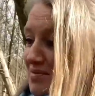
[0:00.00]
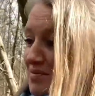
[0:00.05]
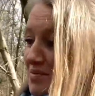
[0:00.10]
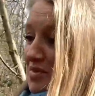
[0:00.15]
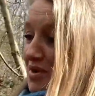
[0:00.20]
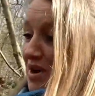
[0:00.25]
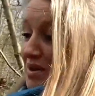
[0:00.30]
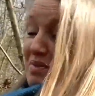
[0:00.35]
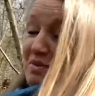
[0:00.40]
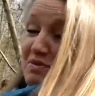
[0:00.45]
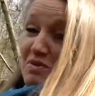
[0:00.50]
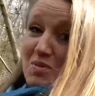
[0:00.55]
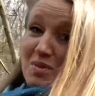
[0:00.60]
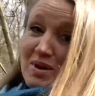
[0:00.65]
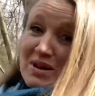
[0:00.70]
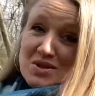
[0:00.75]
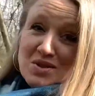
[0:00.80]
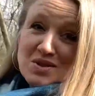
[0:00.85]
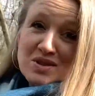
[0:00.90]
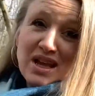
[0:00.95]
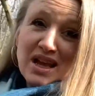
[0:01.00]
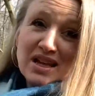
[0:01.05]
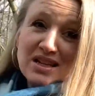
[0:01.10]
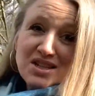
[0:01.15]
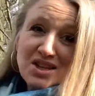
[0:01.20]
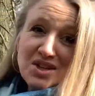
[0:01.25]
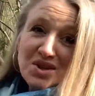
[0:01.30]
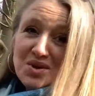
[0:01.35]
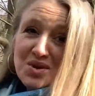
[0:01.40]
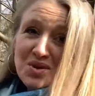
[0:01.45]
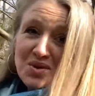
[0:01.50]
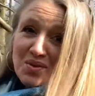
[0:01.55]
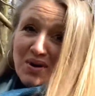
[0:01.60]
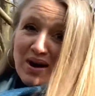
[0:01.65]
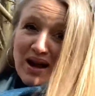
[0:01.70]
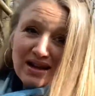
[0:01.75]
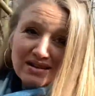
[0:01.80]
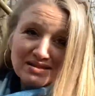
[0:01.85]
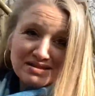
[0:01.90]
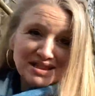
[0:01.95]
Right, before my dogs get too
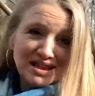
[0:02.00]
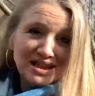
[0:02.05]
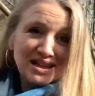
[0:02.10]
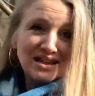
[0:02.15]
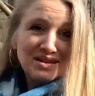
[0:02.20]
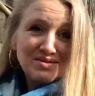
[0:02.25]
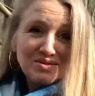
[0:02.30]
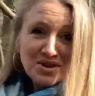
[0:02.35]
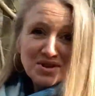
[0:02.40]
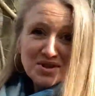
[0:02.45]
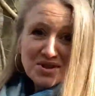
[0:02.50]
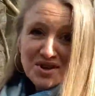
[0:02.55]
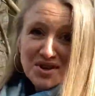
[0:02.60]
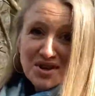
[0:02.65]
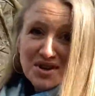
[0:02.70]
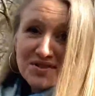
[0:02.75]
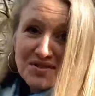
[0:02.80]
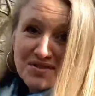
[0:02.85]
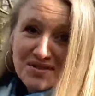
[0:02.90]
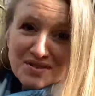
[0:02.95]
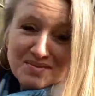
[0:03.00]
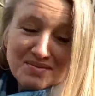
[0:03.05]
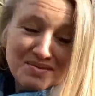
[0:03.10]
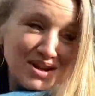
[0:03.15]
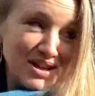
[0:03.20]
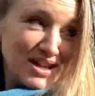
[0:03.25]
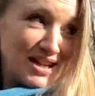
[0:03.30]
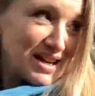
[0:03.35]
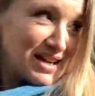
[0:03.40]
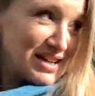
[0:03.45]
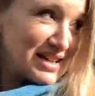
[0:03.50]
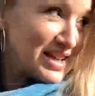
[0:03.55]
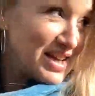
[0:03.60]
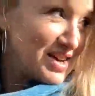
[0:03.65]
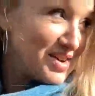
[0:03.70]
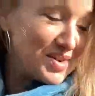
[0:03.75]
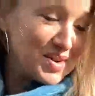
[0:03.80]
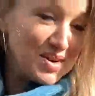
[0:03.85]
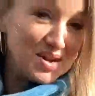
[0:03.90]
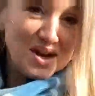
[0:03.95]
rowdy and wander off, and Molly and I are going to
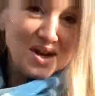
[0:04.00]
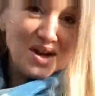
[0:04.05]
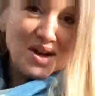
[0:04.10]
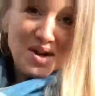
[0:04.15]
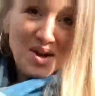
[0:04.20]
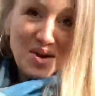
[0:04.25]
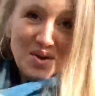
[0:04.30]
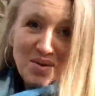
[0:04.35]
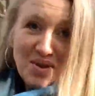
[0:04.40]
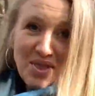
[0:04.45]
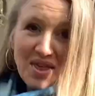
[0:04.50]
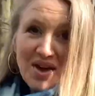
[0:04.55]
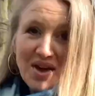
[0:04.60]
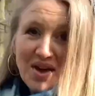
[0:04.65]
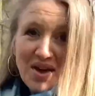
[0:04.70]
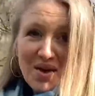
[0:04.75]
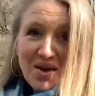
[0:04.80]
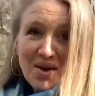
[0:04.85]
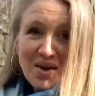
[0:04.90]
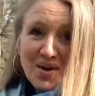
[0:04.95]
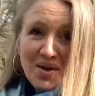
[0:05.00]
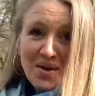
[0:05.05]
get on with her